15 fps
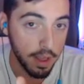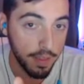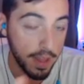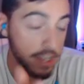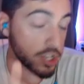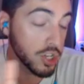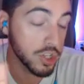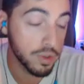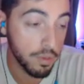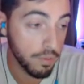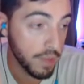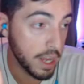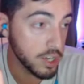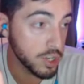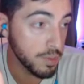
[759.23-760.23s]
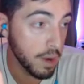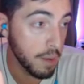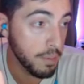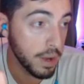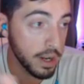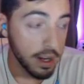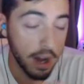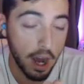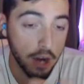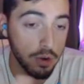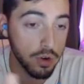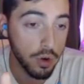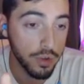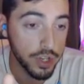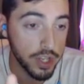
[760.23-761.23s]
That's just that's just my opinion. I don't
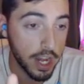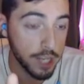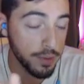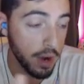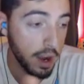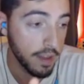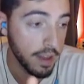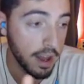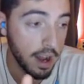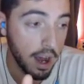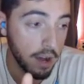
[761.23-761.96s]
know the stats behind that.